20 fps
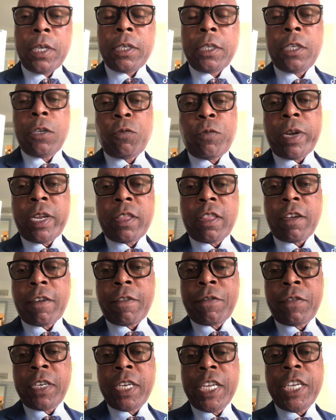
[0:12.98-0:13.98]
The Wealth
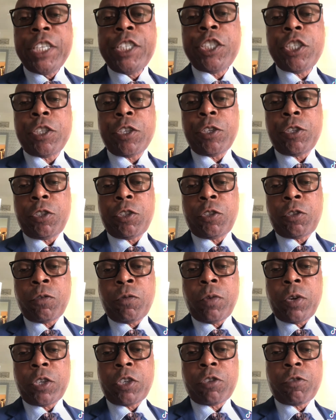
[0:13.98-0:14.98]
of Nations
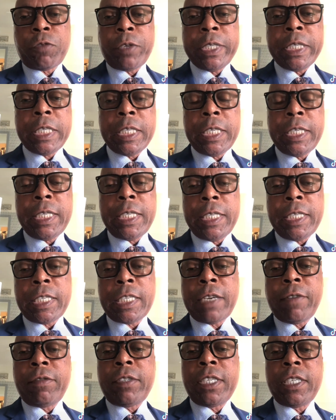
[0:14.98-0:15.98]
was written in
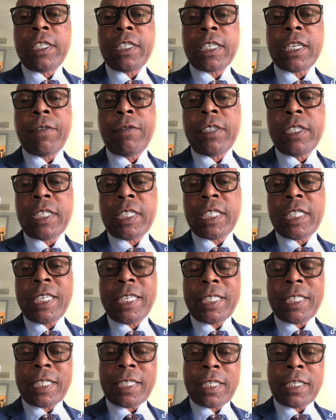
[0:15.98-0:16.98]

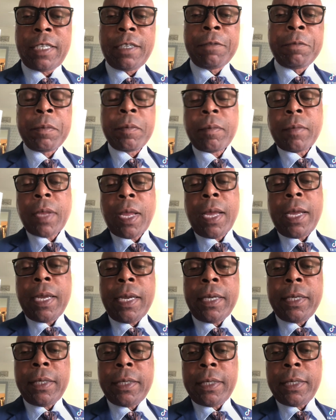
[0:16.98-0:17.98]
1776
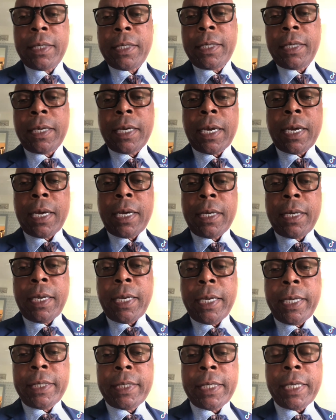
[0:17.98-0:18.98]
in the
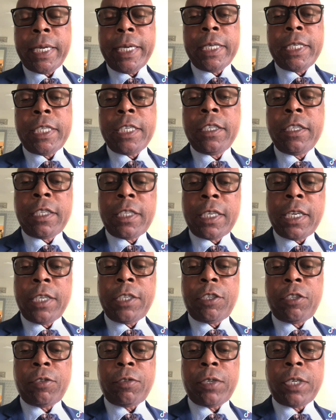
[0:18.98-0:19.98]
late 18th
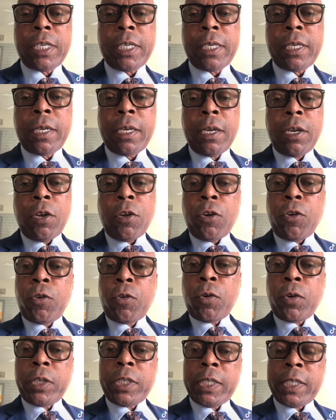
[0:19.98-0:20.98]
century,
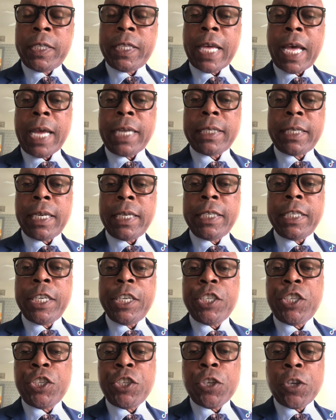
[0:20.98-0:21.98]
wrote that
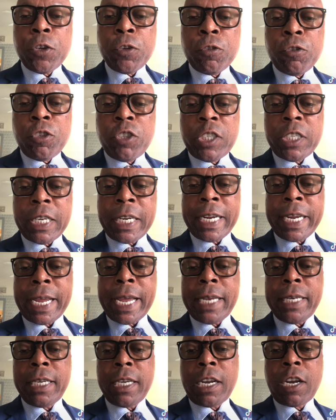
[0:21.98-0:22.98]
nations
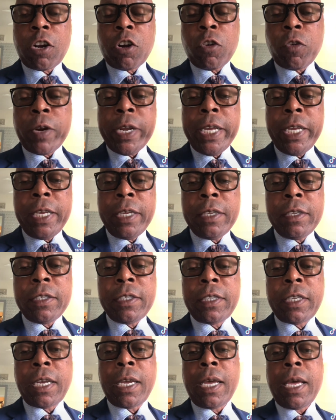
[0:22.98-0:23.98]
can increase